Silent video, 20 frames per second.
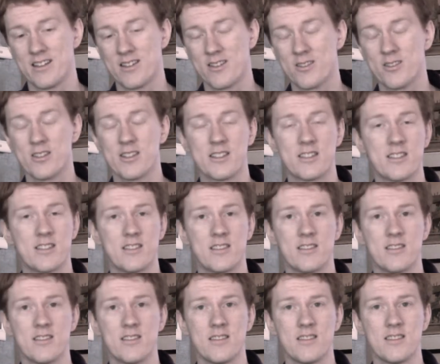
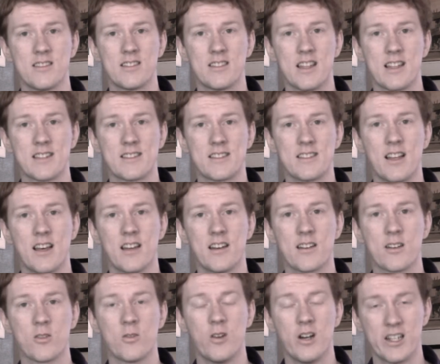Chris, that's not
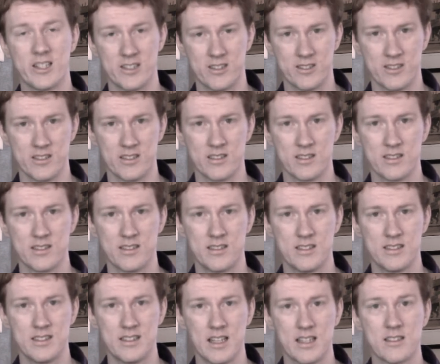a question.
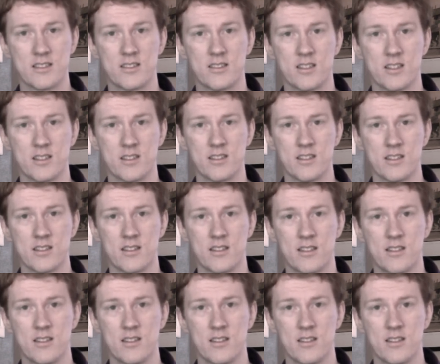That's just a